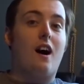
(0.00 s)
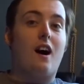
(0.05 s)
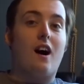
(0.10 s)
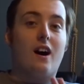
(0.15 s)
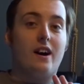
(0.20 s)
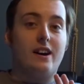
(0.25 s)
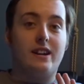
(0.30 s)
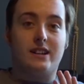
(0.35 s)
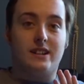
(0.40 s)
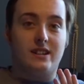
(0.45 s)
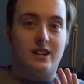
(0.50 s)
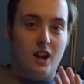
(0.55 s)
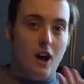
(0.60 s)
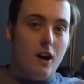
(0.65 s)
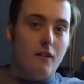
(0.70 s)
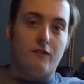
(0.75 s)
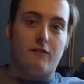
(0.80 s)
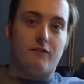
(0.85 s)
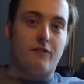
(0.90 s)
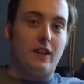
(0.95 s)
I
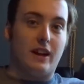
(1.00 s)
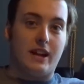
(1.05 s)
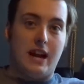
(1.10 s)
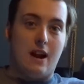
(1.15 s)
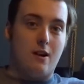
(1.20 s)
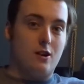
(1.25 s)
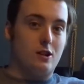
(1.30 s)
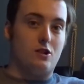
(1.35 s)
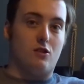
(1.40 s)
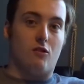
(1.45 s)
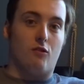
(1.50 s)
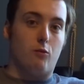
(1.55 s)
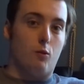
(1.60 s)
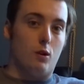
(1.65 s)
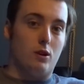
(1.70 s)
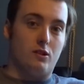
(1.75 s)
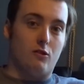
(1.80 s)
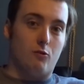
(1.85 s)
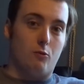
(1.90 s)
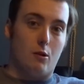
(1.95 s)
love the character of
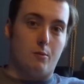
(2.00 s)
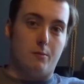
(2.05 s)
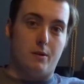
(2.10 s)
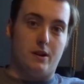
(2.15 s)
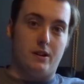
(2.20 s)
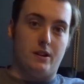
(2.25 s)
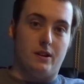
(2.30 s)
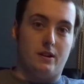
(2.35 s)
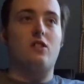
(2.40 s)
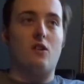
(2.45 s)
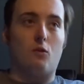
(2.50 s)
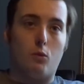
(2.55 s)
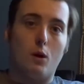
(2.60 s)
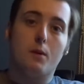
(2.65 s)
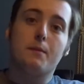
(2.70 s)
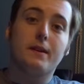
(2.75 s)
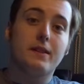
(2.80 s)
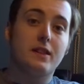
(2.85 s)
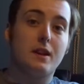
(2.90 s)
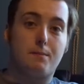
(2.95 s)
Wonder Woman. The
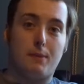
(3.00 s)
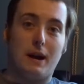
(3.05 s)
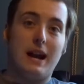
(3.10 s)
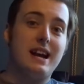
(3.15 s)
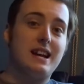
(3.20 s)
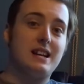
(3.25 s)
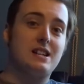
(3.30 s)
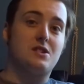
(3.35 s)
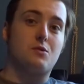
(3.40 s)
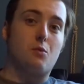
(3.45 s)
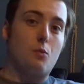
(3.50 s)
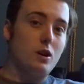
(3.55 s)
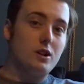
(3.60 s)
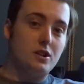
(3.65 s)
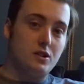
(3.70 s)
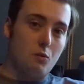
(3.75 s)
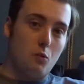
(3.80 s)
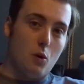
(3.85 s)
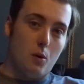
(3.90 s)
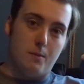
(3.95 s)
woman that plays
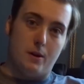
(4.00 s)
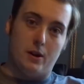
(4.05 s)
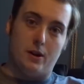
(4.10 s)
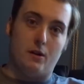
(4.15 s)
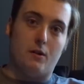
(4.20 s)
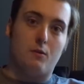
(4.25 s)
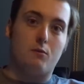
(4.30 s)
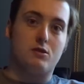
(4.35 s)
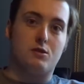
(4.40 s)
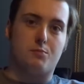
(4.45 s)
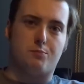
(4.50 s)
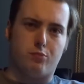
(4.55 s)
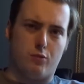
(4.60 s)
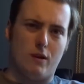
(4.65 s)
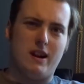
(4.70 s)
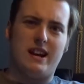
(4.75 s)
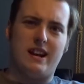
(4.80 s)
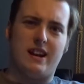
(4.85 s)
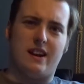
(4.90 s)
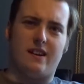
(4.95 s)
Wonder Woman was
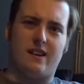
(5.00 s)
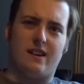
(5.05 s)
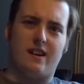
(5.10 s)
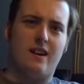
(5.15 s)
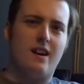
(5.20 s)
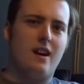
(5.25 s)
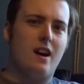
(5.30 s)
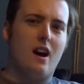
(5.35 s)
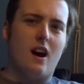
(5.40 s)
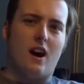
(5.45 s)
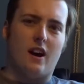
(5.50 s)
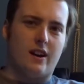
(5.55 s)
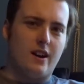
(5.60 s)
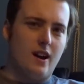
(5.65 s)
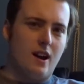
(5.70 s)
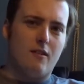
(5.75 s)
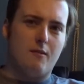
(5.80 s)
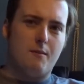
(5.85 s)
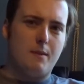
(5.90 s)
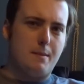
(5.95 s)
brilliant. I
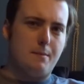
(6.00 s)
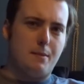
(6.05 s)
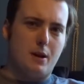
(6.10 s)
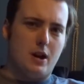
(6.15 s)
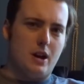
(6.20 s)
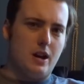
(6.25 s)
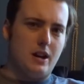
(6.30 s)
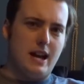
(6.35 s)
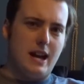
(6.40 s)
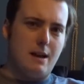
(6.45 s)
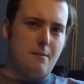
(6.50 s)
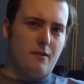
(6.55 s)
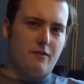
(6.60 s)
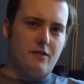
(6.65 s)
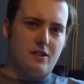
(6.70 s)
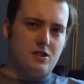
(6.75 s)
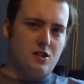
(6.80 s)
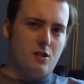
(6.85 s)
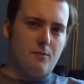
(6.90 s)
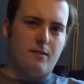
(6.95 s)
can't remember her name off
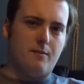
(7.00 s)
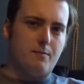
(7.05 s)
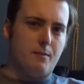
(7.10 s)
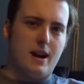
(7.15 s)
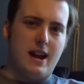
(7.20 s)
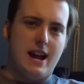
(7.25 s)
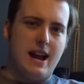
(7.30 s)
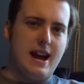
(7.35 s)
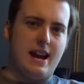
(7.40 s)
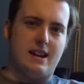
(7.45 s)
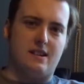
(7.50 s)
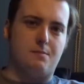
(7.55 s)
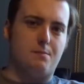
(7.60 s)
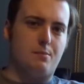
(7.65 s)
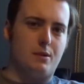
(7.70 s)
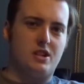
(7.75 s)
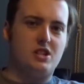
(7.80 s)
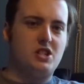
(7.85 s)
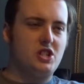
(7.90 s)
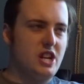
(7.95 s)
the top of my head,
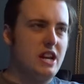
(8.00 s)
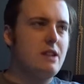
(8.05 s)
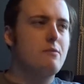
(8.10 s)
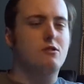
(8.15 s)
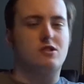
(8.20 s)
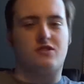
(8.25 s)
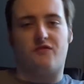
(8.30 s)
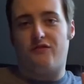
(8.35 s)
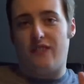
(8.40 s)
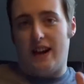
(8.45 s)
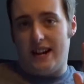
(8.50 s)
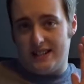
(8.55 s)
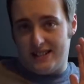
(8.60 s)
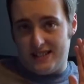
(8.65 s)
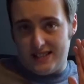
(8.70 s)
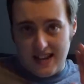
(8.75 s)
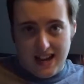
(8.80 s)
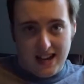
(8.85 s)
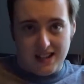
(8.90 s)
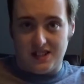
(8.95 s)
but she was
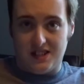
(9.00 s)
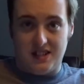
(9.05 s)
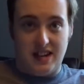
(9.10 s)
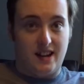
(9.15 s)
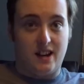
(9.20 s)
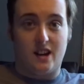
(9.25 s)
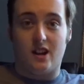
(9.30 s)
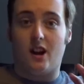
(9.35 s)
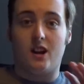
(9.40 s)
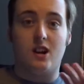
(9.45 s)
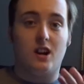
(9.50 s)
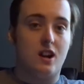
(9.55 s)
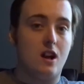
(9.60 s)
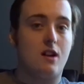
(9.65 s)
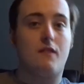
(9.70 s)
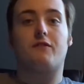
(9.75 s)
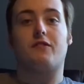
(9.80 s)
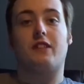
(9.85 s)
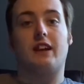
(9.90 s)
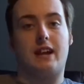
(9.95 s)
fantastic, and I
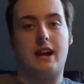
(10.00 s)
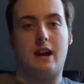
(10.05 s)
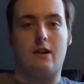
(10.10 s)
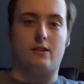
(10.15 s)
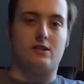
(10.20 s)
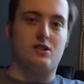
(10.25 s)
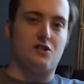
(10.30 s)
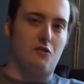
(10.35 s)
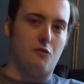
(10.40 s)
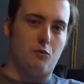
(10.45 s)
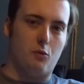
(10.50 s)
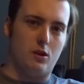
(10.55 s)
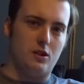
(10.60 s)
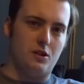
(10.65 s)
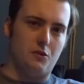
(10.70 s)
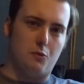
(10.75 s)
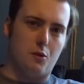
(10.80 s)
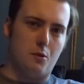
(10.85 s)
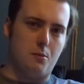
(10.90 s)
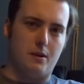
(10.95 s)
love the character of
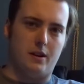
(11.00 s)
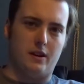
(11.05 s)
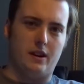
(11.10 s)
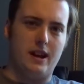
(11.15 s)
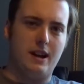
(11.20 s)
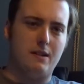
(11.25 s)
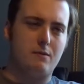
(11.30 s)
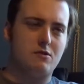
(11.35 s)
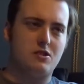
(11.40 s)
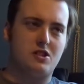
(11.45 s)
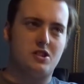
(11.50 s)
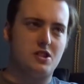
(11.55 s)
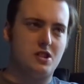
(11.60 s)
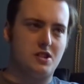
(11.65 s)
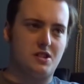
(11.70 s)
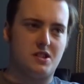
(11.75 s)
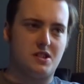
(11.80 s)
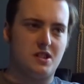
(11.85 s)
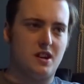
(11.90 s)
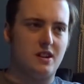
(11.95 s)
Wonder Woman. It was
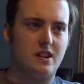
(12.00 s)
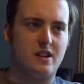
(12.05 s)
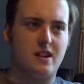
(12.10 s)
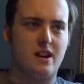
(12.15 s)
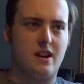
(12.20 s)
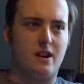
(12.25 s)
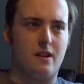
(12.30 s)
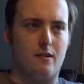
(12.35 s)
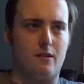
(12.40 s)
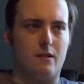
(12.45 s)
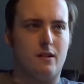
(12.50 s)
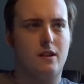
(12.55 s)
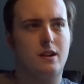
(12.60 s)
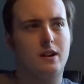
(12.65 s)
just, I don't know.